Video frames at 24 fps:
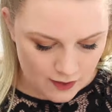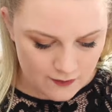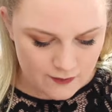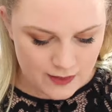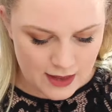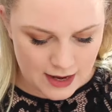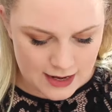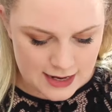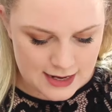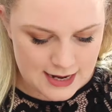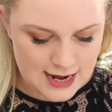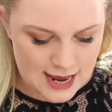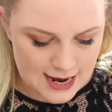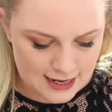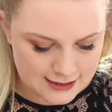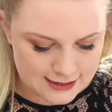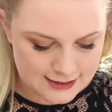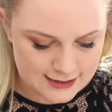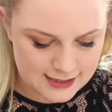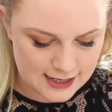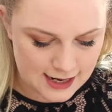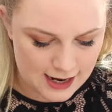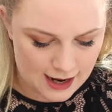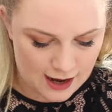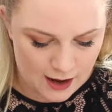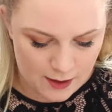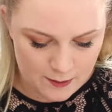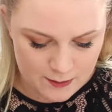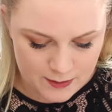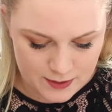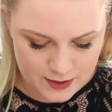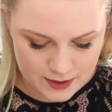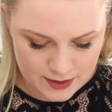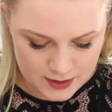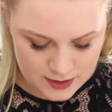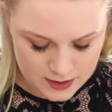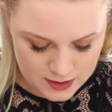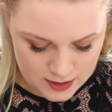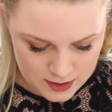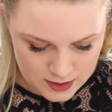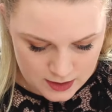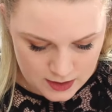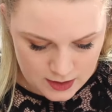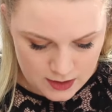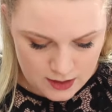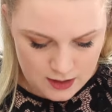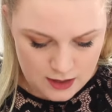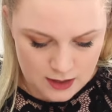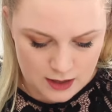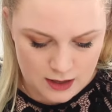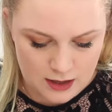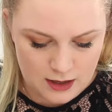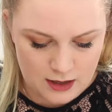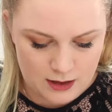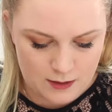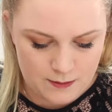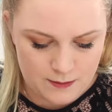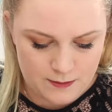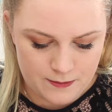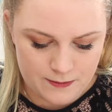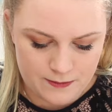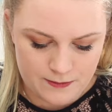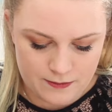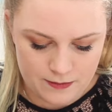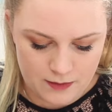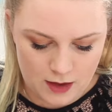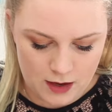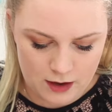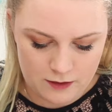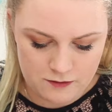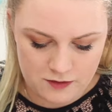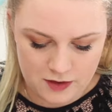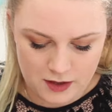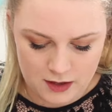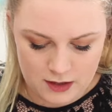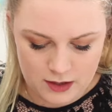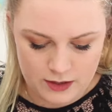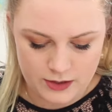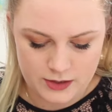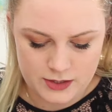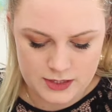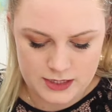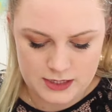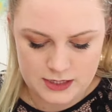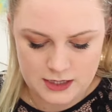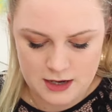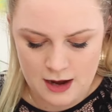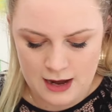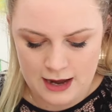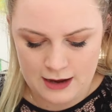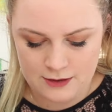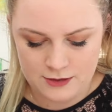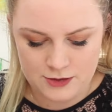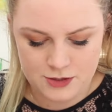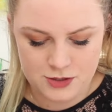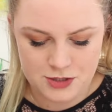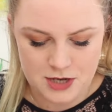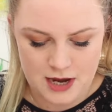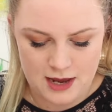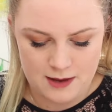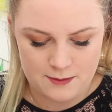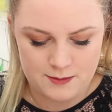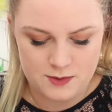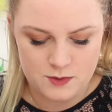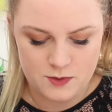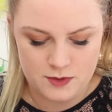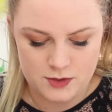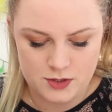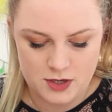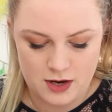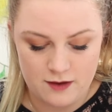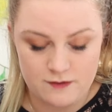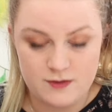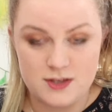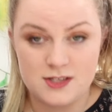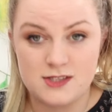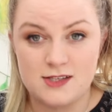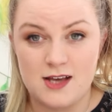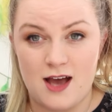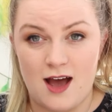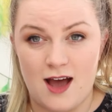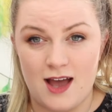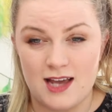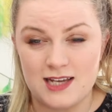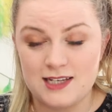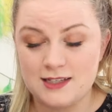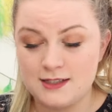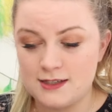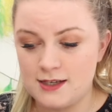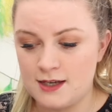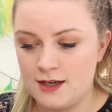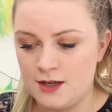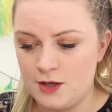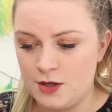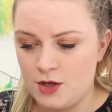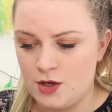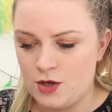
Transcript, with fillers: Then next up, um, I've included cut out shapes which I've designed.